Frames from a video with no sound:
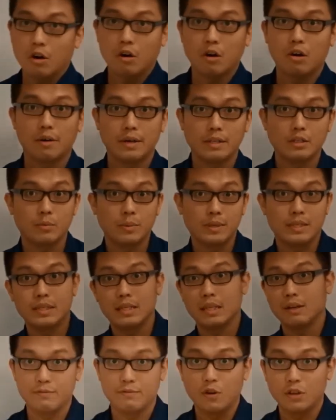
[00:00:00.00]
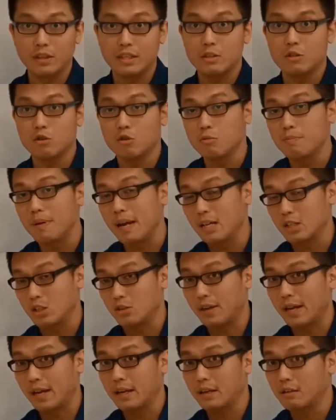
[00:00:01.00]
Alright, so we see that for these two pairs
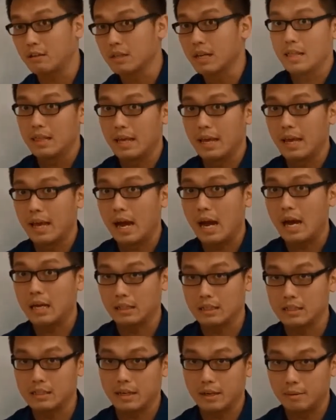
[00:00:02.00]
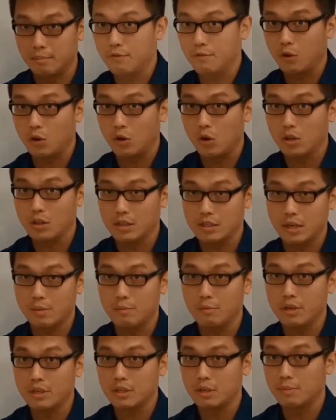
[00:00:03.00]
of angles, they are the same for the same
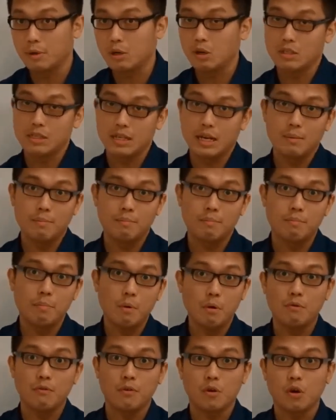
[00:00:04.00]
reason because they are both